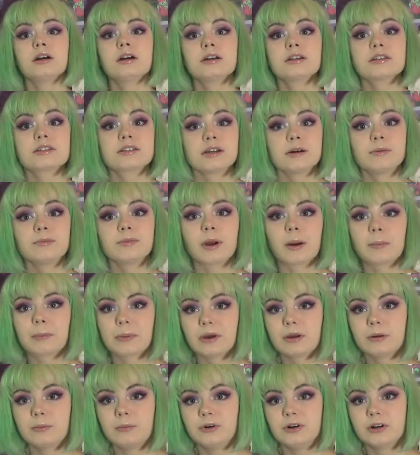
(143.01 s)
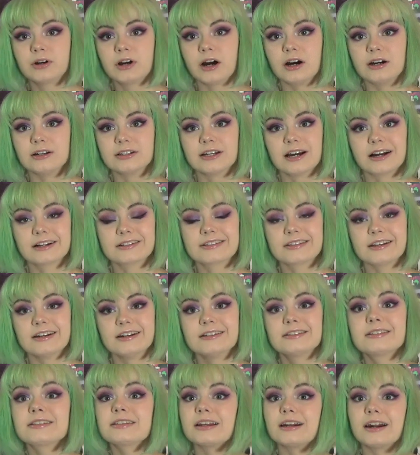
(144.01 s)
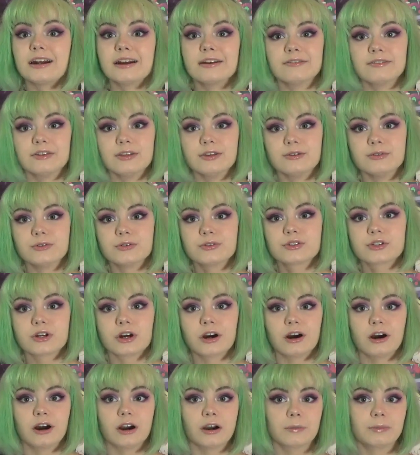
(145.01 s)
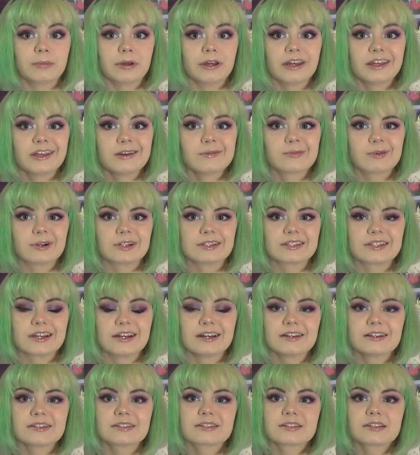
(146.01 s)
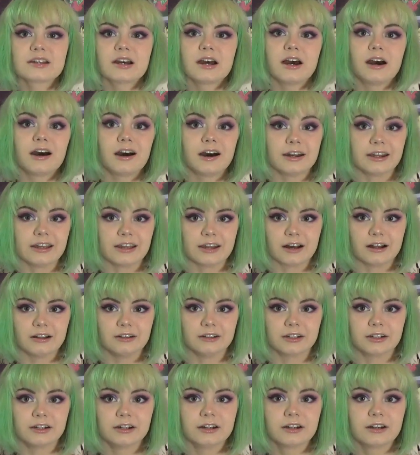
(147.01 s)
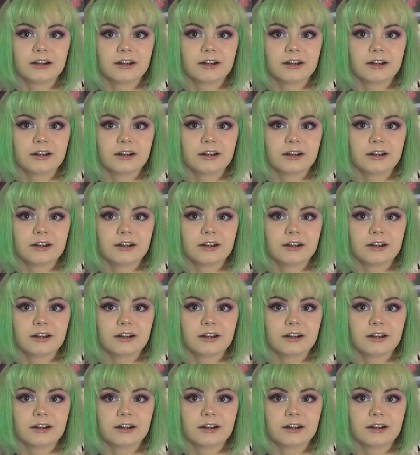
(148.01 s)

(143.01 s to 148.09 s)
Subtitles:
Some reputable contact sites that I've used are Pinkie Honeycolor,